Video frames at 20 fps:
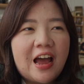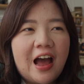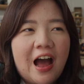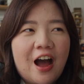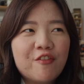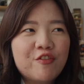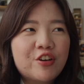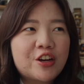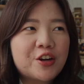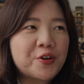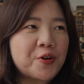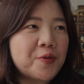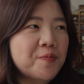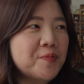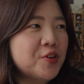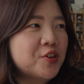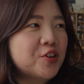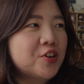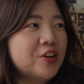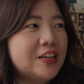having a
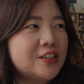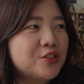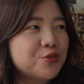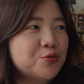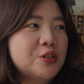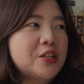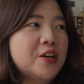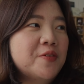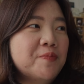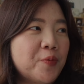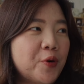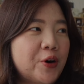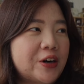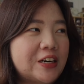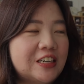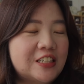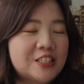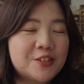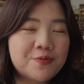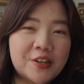computer is really
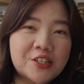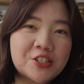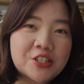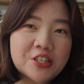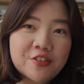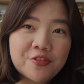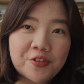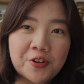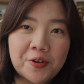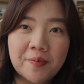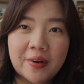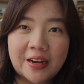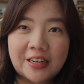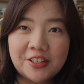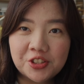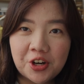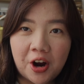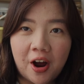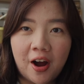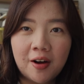important, especially for my
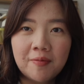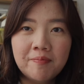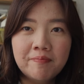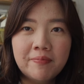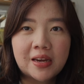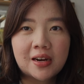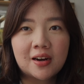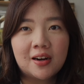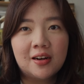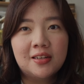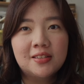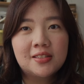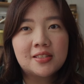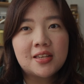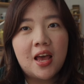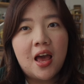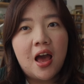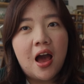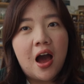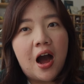job, because
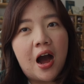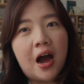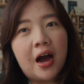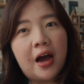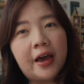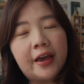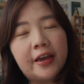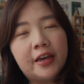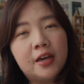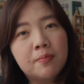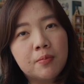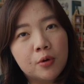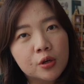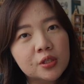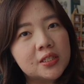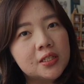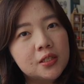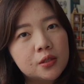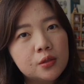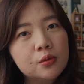I
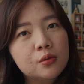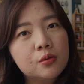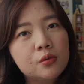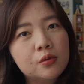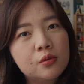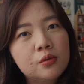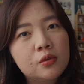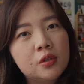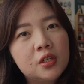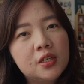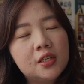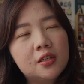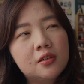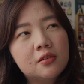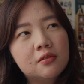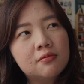mostly do